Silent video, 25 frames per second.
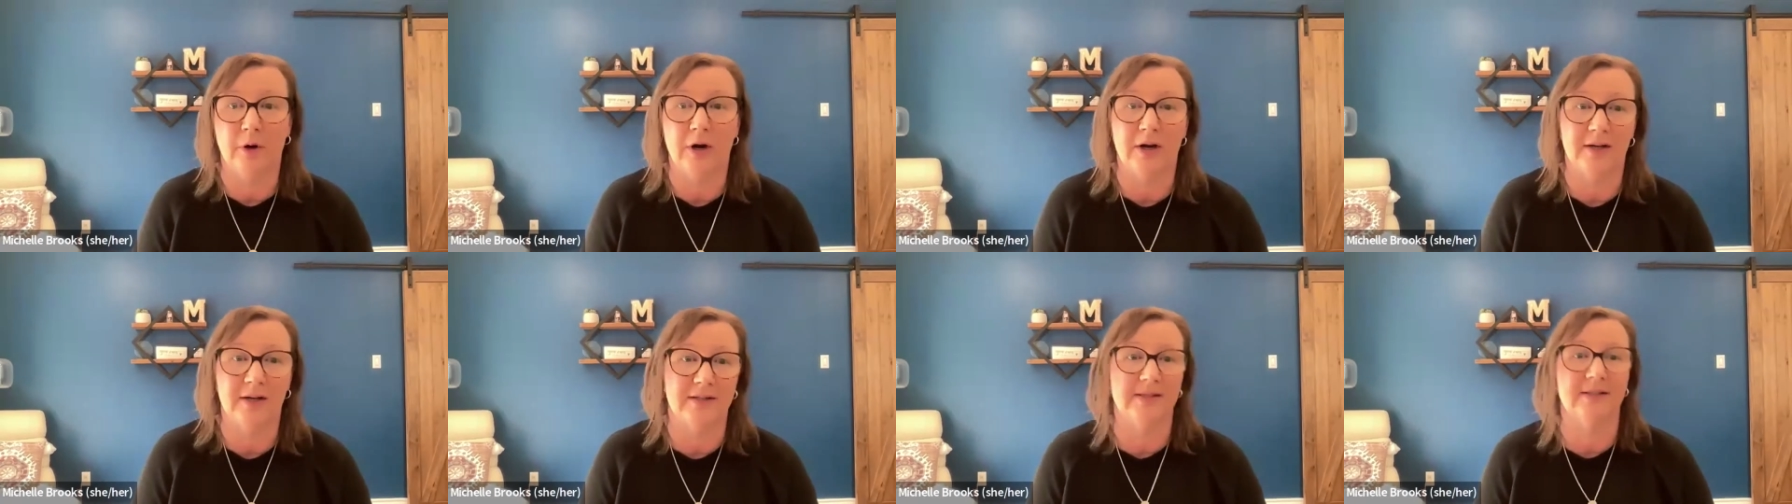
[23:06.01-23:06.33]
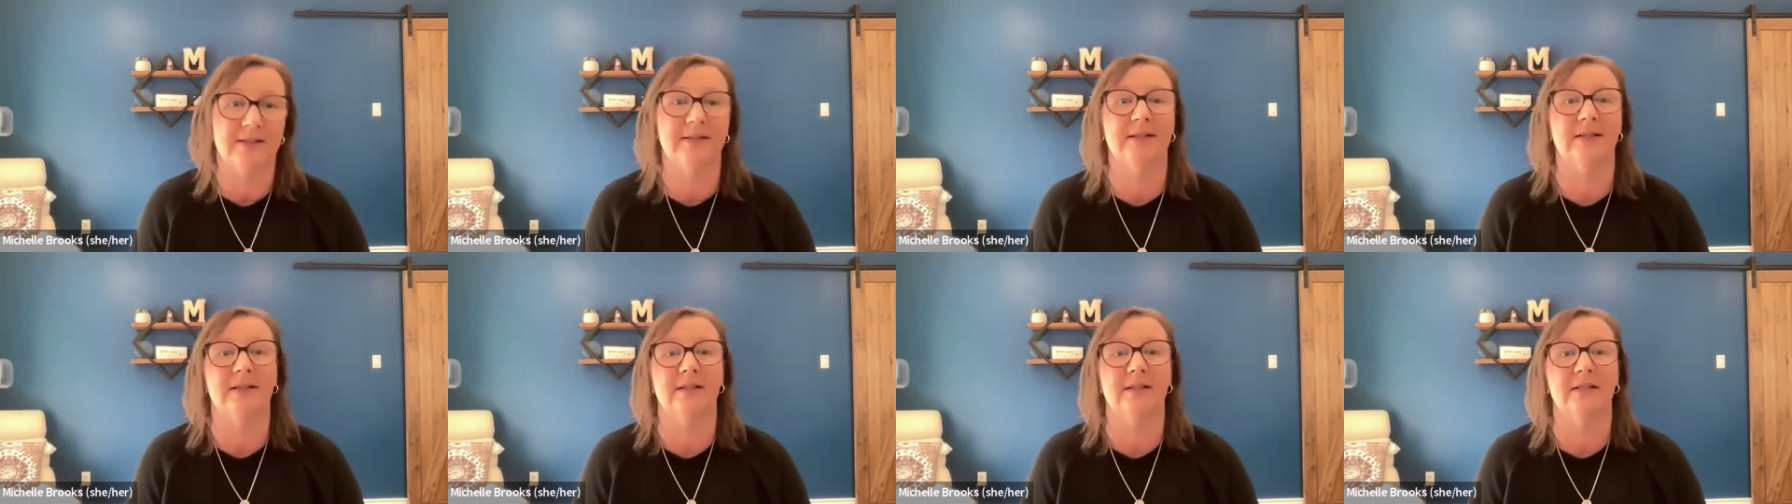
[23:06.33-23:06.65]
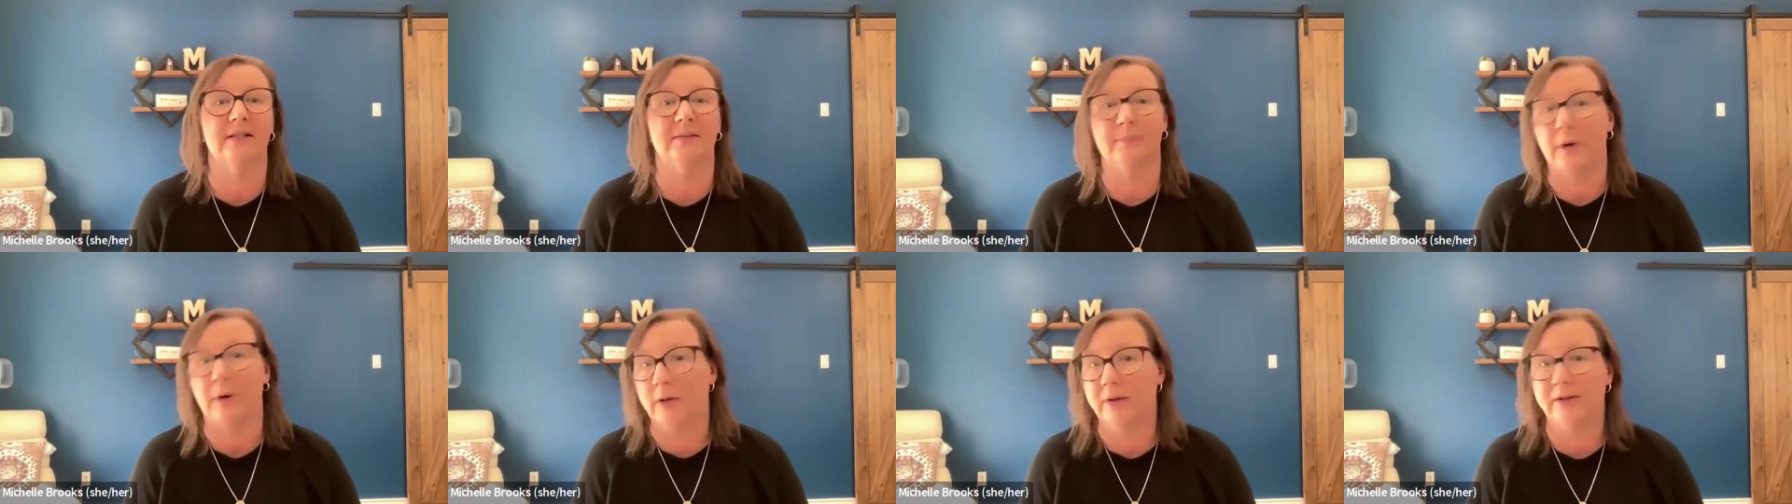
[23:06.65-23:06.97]

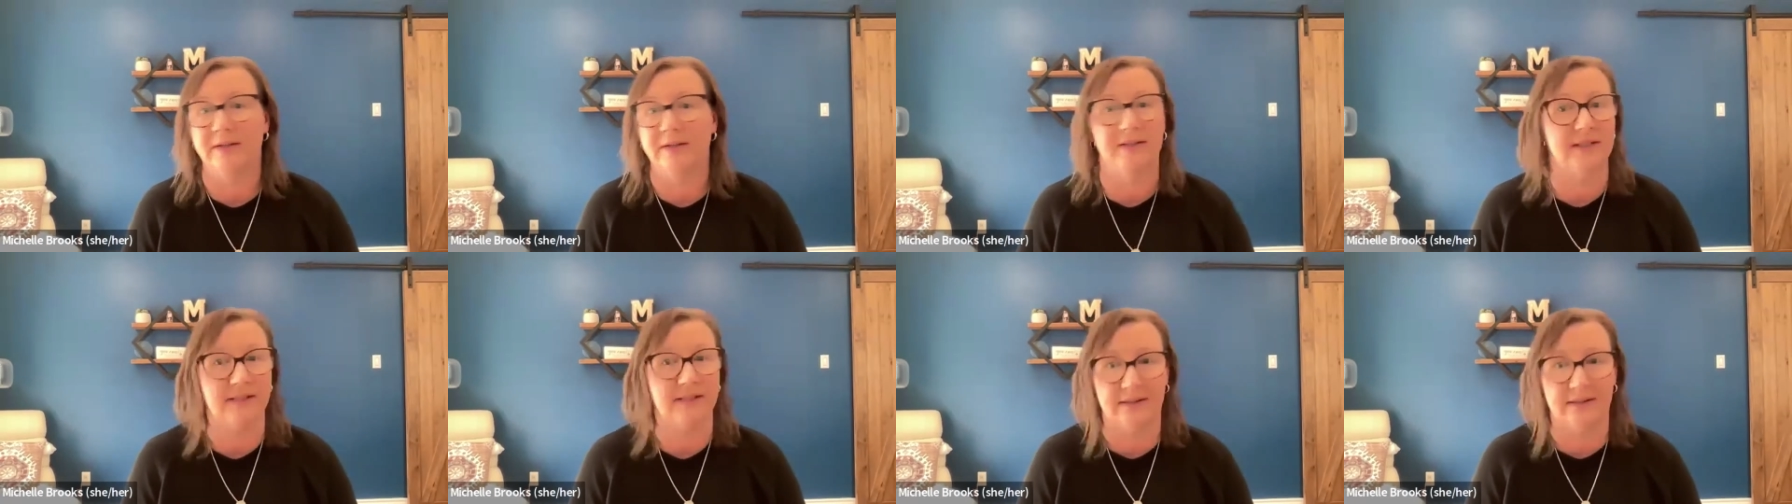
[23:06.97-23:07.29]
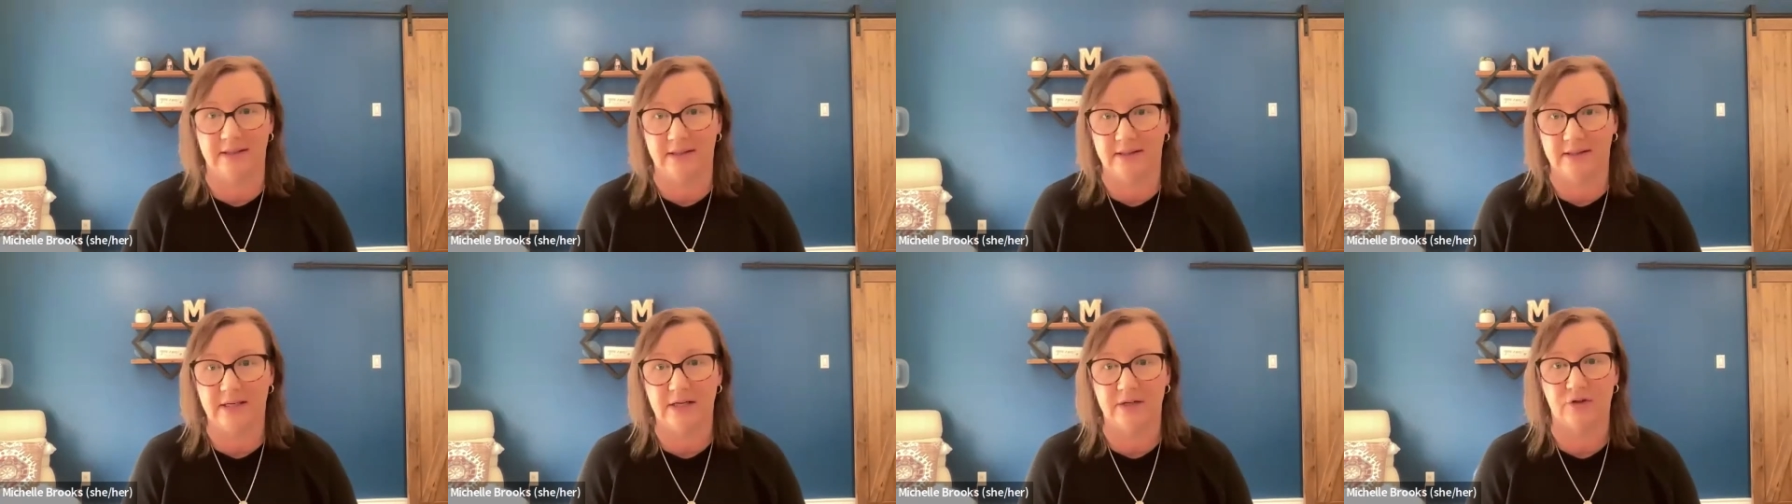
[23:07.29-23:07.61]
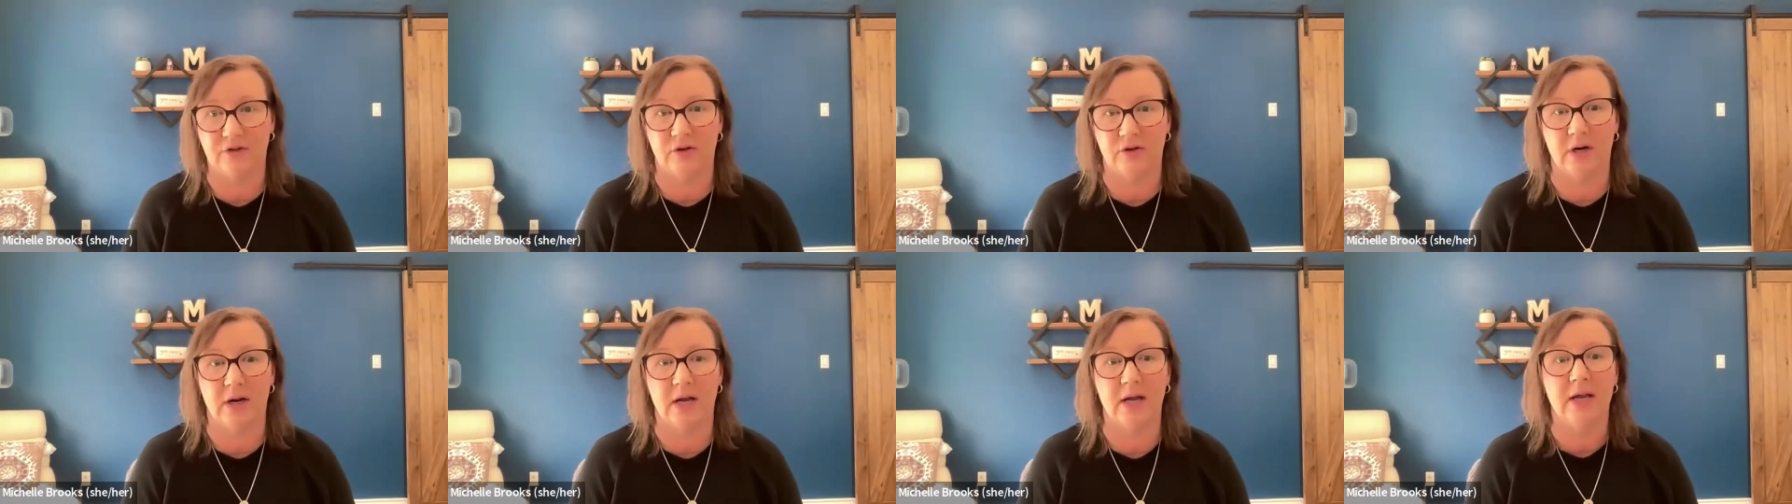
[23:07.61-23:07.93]
processes, policies, et
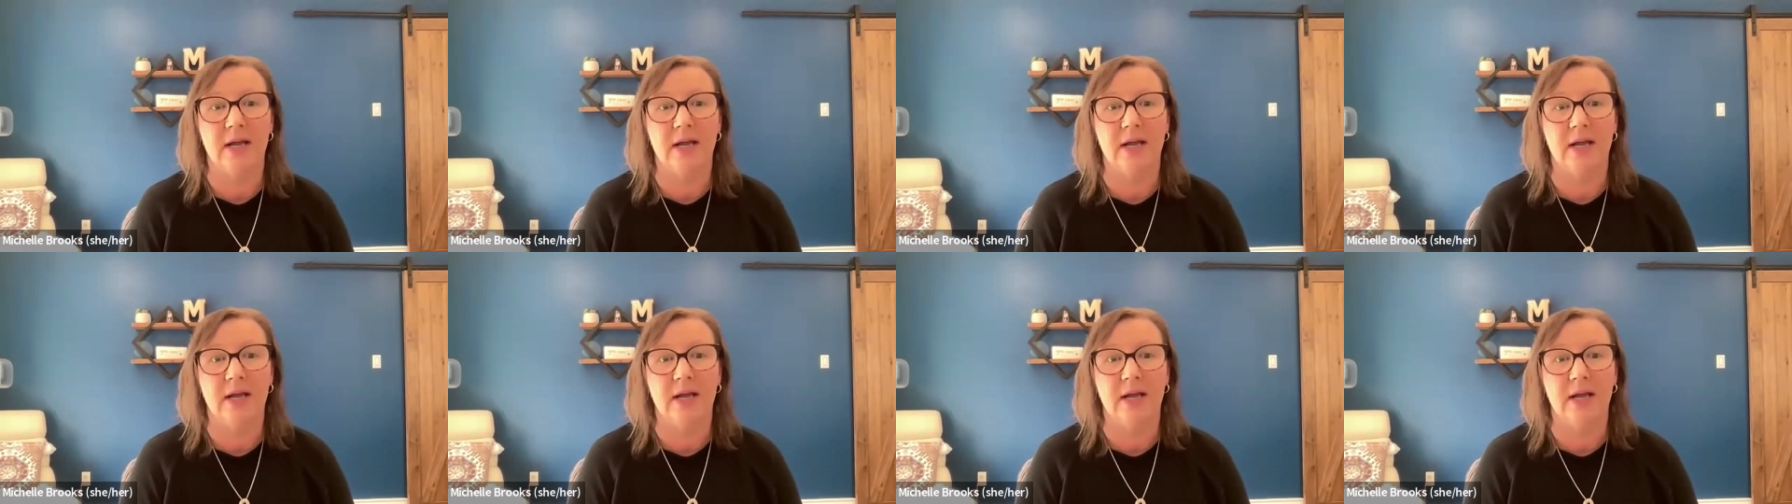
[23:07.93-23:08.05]
cetera.